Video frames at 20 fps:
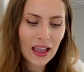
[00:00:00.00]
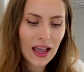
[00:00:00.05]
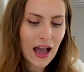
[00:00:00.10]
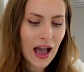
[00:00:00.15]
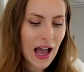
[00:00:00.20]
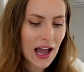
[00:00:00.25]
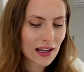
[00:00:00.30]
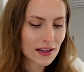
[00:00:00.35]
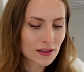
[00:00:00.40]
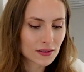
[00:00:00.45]

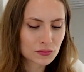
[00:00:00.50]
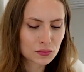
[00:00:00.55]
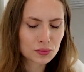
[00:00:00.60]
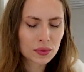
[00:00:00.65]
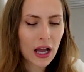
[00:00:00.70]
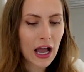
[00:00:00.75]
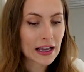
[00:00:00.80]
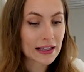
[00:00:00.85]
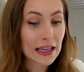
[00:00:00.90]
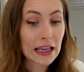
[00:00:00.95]

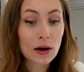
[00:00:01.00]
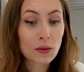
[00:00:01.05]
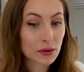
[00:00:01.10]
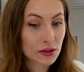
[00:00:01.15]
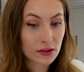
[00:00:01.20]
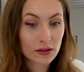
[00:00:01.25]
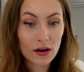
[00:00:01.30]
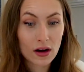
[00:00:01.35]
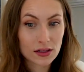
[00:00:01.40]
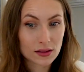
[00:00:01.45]
I can't with
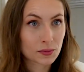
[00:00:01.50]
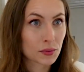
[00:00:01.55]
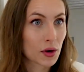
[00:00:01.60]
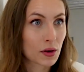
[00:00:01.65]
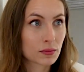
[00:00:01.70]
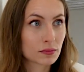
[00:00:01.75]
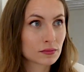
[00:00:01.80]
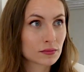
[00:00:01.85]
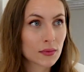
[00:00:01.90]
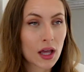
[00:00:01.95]
the Crocs, bro.
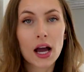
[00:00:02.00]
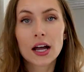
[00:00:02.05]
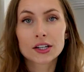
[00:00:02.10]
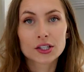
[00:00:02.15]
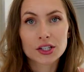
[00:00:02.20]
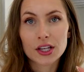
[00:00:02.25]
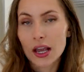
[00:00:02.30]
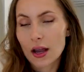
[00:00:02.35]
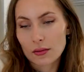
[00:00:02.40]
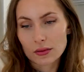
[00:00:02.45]
I
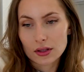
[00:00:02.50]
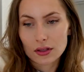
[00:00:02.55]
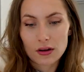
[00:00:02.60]
just can't with the